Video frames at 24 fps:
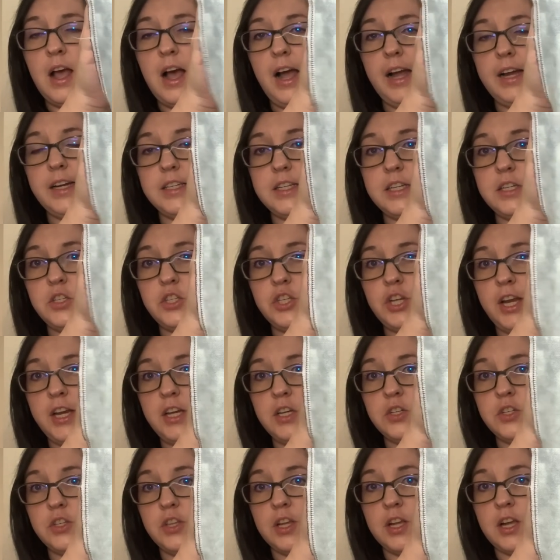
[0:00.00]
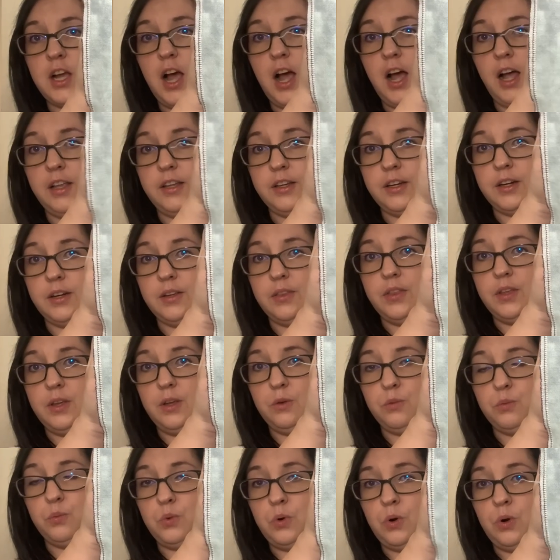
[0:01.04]
I did change the colour that
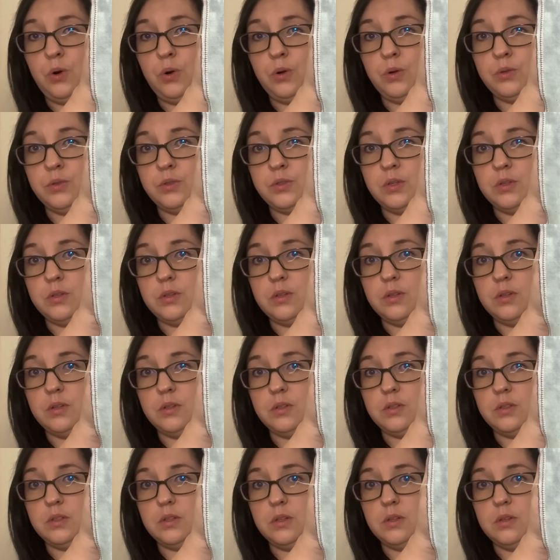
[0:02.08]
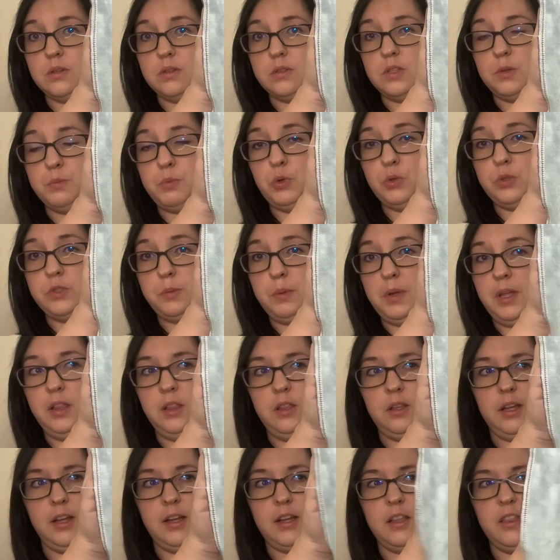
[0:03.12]
was supposed to be
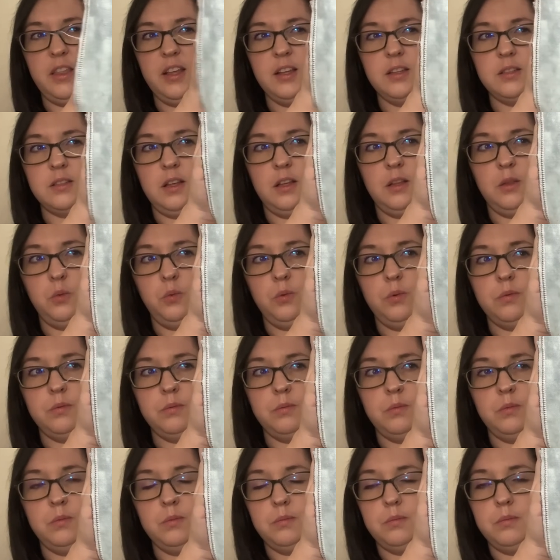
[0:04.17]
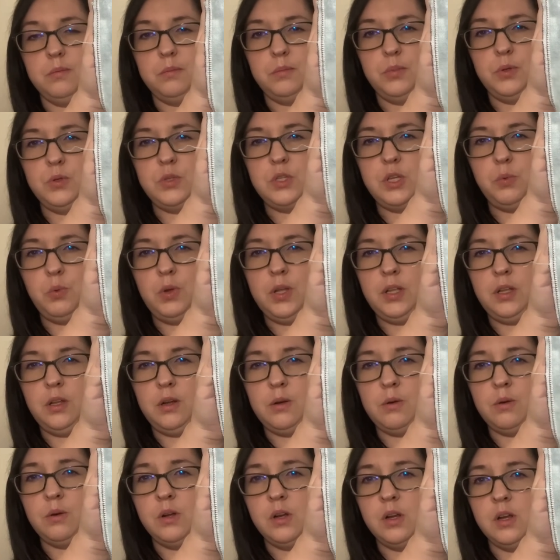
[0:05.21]
like, I think it's like pussy
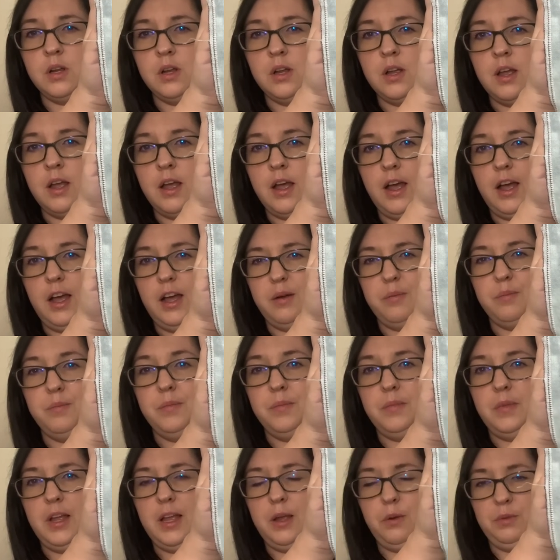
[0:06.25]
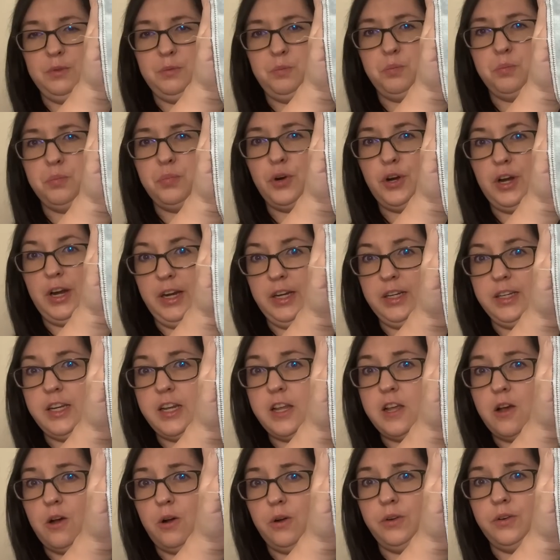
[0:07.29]
willow. Um, it was pretty
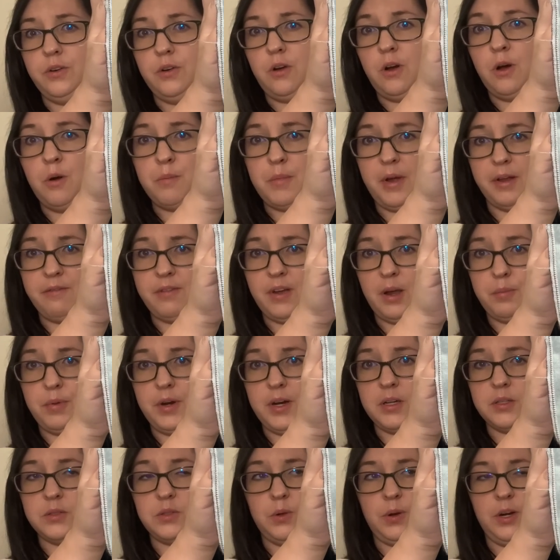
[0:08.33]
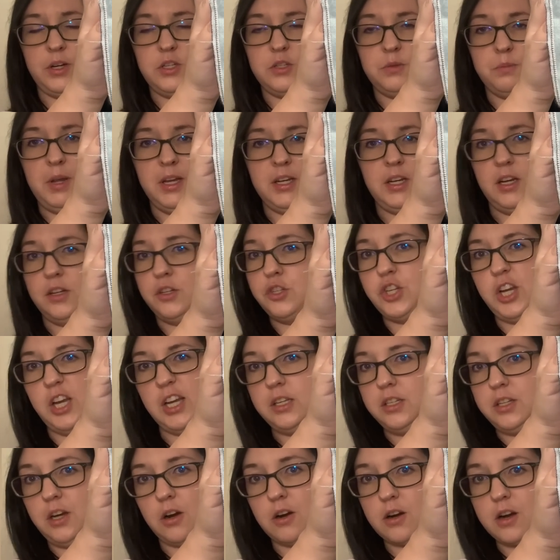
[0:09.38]
neon on my fabric, so I just made it a shade
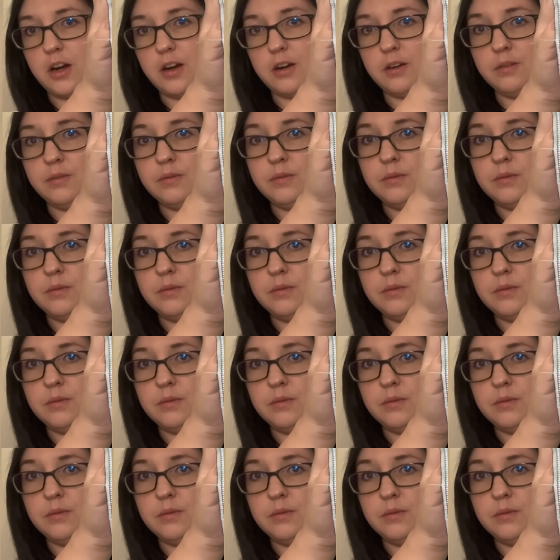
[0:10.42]
darker.